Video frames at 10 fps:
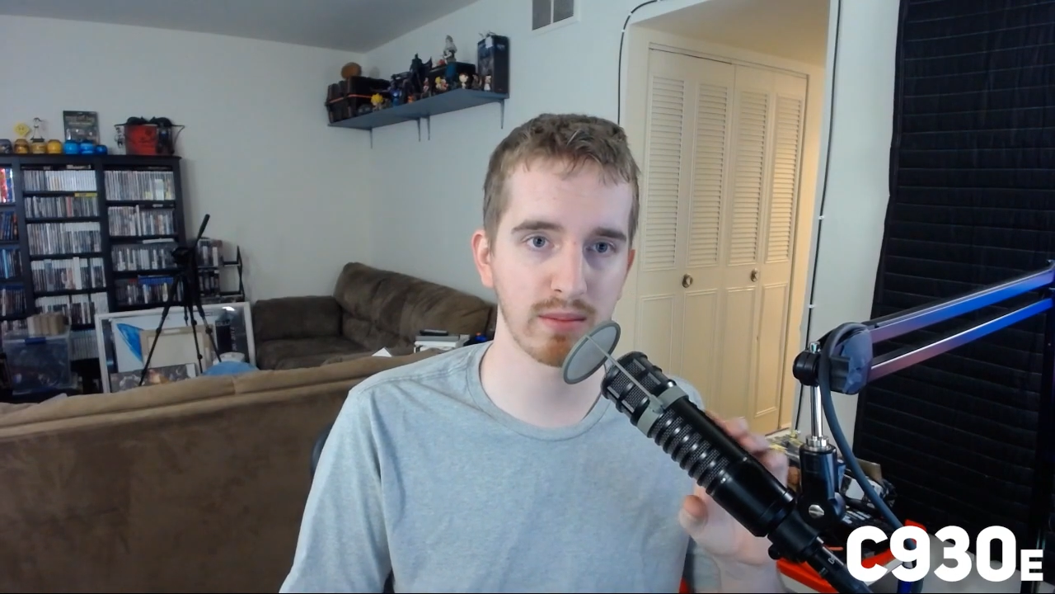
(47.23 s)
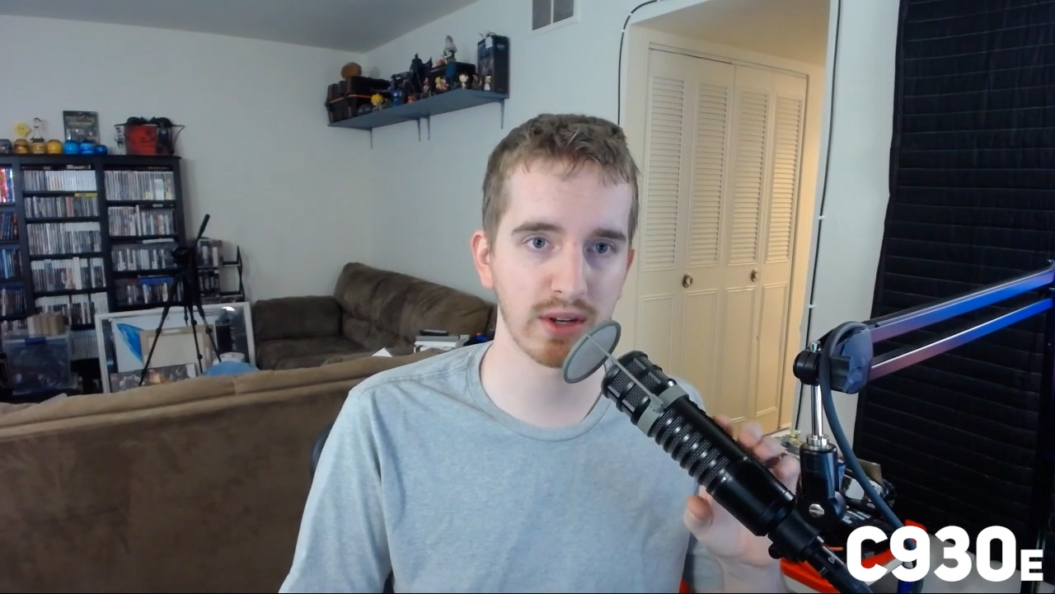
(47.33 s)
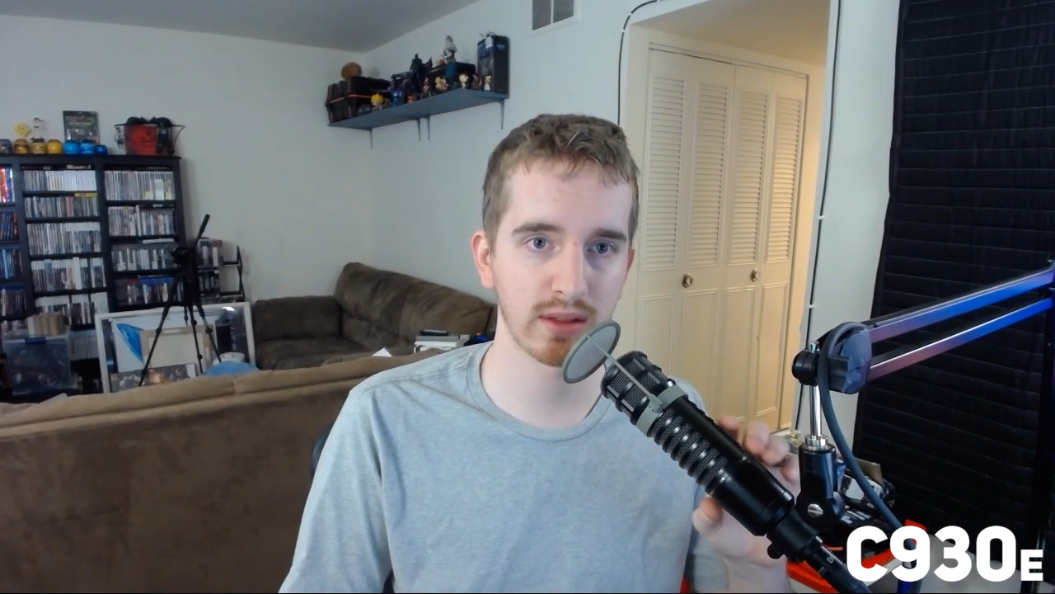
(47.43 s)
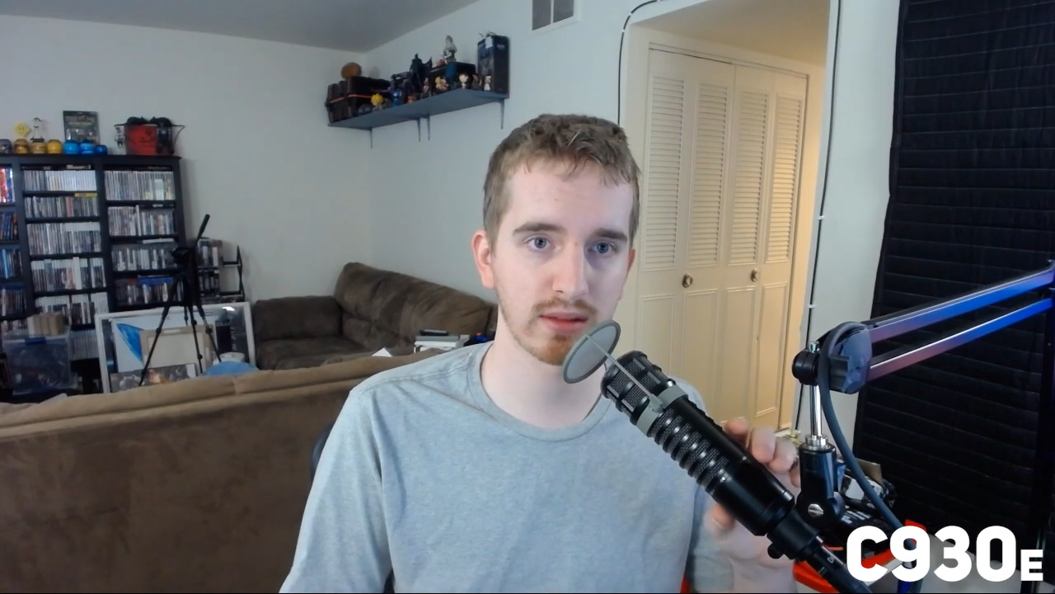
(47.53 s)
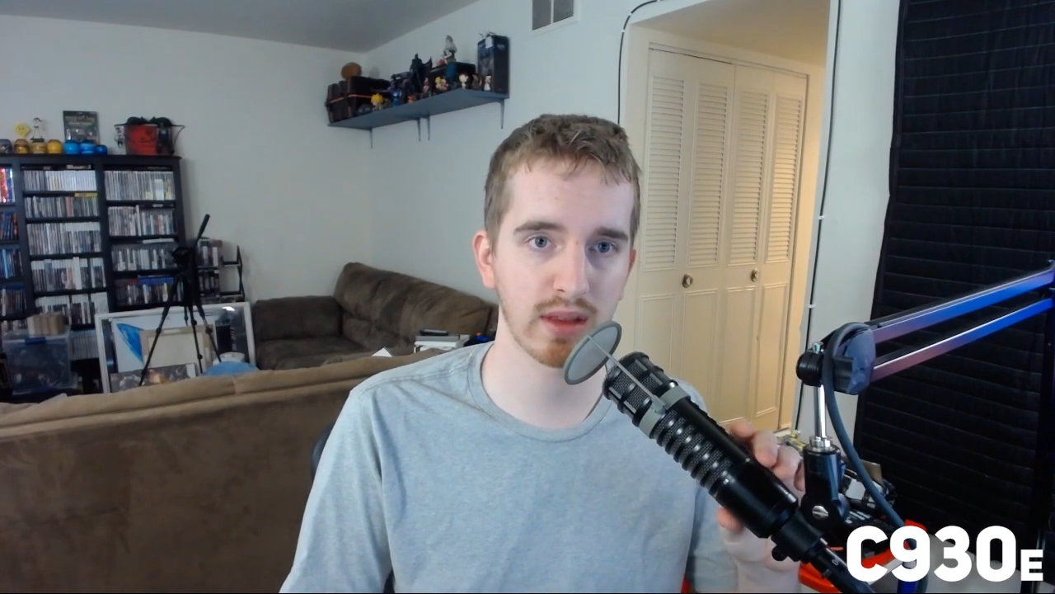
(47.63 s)
I'm
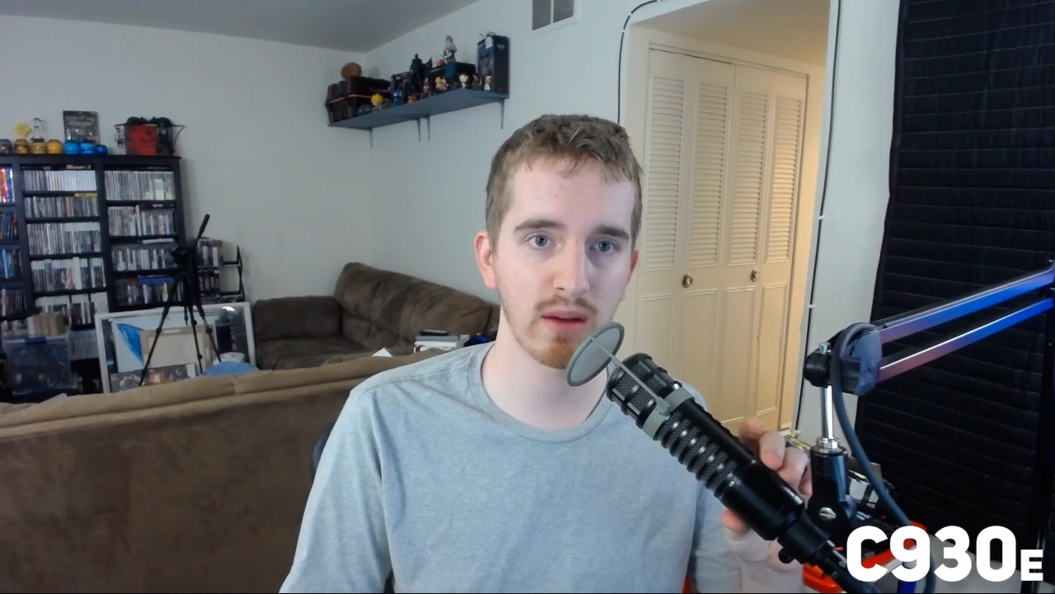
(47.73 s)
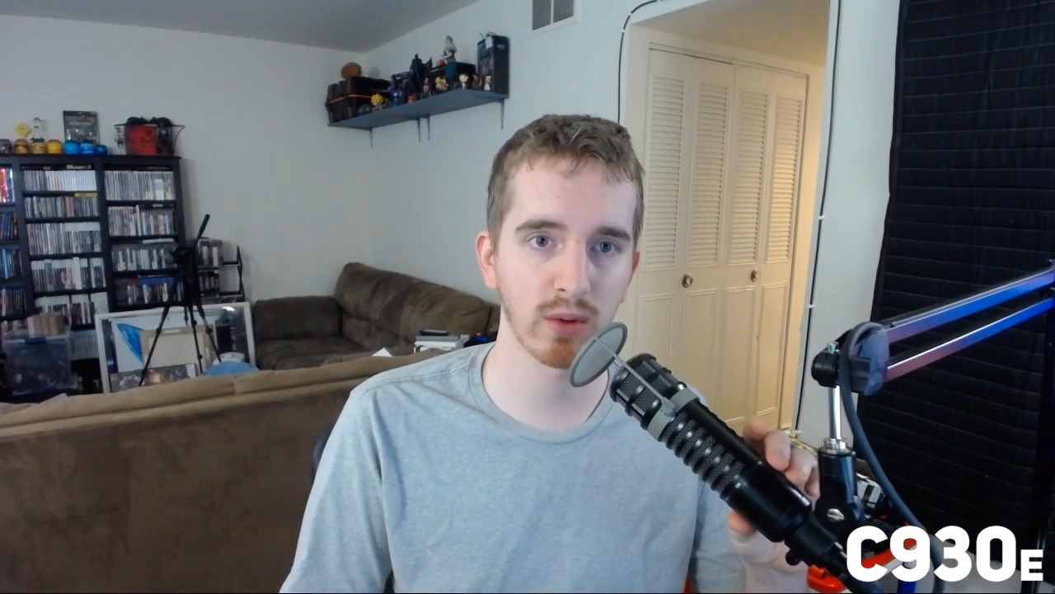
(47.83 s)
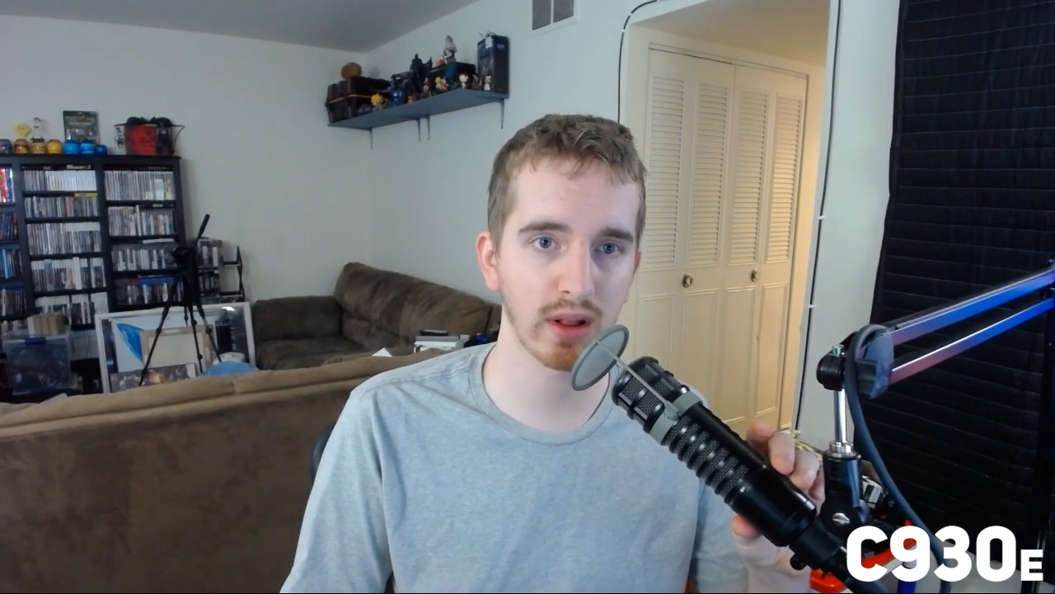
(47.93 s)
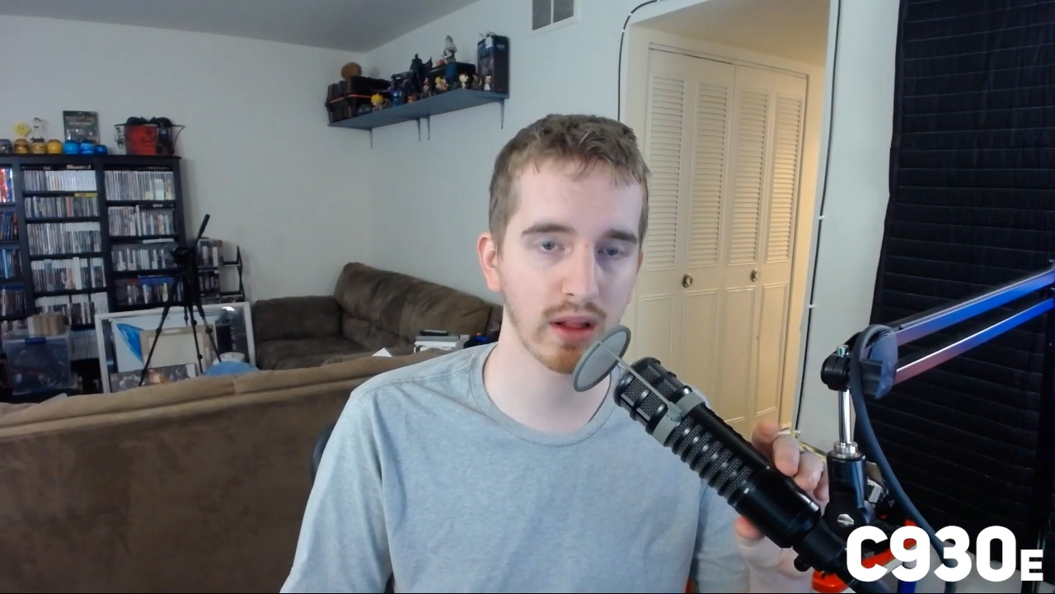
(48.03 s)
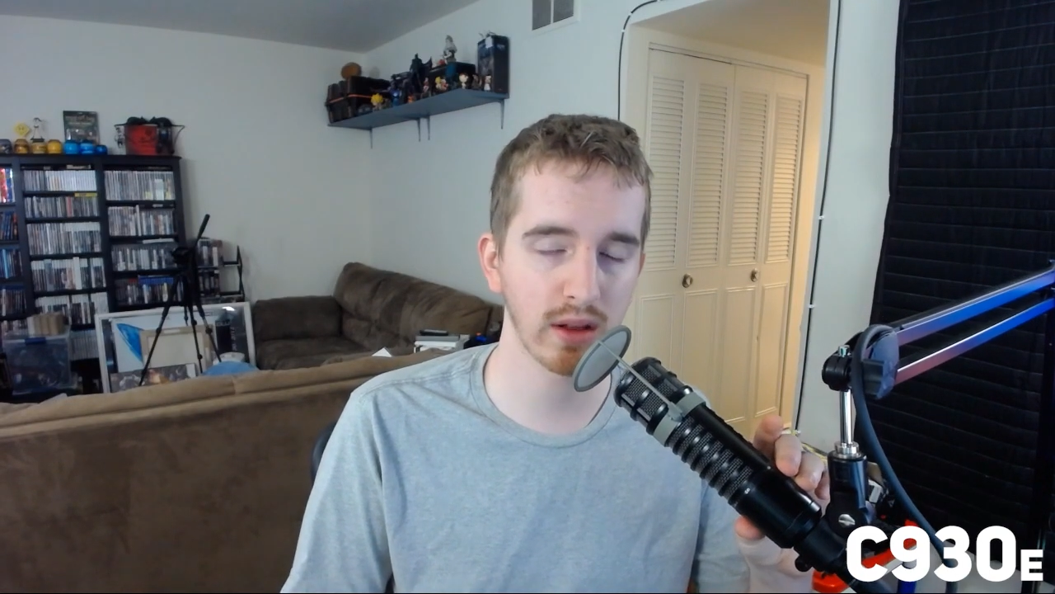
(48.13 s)
going to get
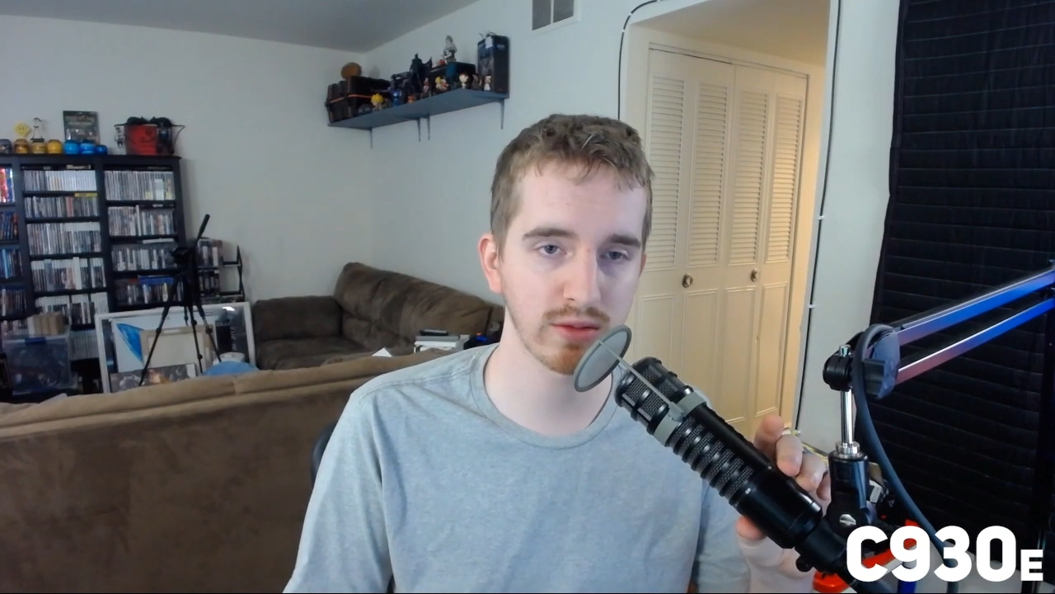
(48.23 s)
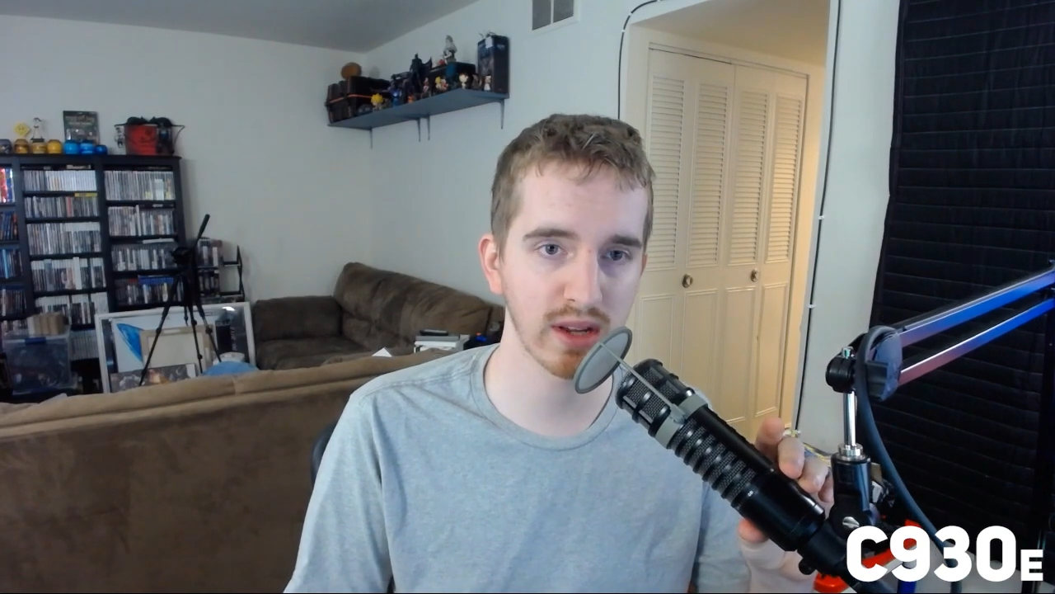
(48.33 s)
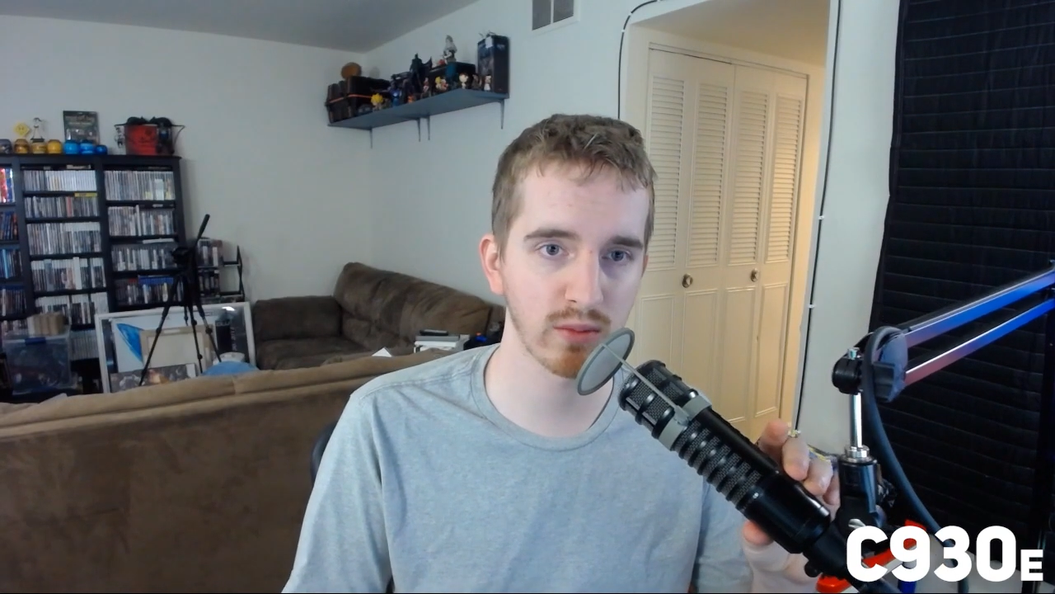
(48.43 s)
really close